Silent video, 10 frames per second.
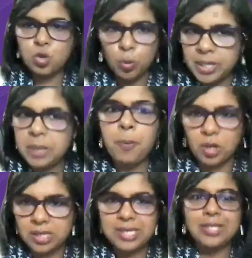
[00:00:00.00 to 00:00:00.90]
to so many
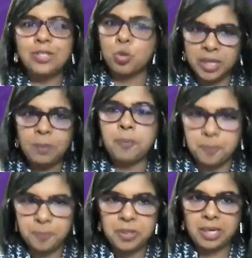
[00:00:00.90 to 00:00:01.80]
policies, so many
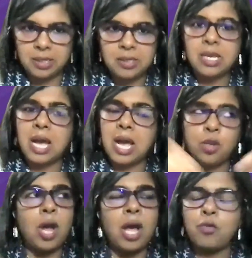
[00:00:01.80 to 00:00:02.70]
things.
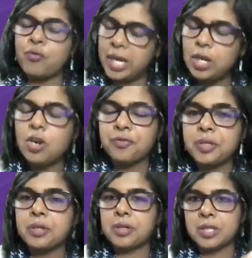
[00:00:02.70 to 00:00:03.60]
I've very
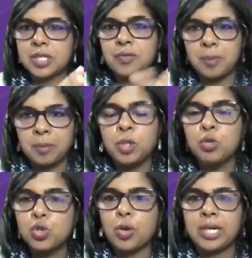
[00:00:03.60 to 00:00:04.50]
often heard this from
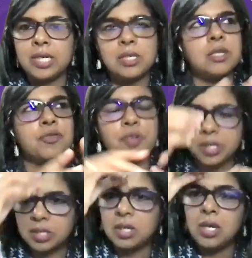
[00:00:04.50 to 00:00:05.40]
new joinees in the
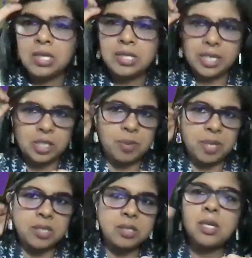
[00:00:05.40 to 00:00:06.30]
first 6
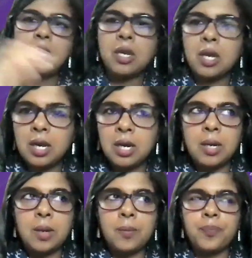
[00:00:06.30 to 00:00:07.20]
months.
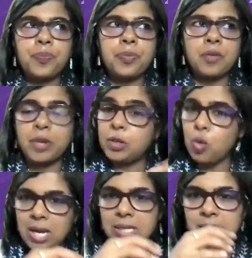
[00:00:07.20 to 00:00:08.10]
When
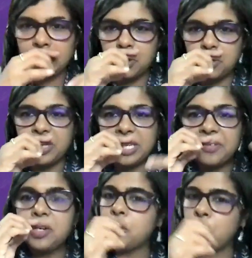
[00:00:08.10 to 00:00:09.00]
you ask them, when
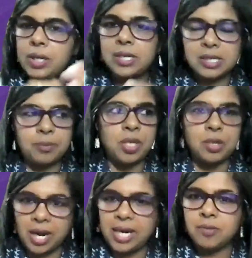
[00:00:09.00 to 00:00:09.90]
they've not done
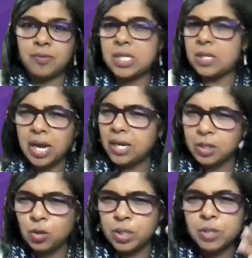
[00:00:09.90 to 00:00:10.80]
something right, we said, why,
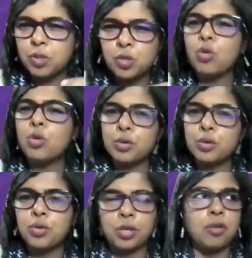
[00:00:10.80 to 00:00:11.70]
it was told to
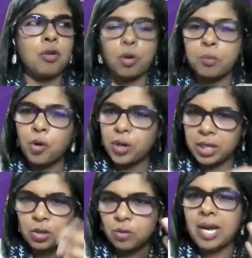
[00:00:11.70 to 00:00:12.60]
you during your
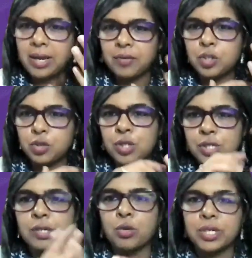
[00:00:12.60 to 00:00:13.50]
onboarding, why haven't you
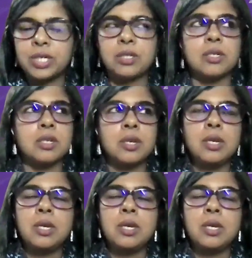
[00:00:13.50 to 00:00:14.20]
just looked at it?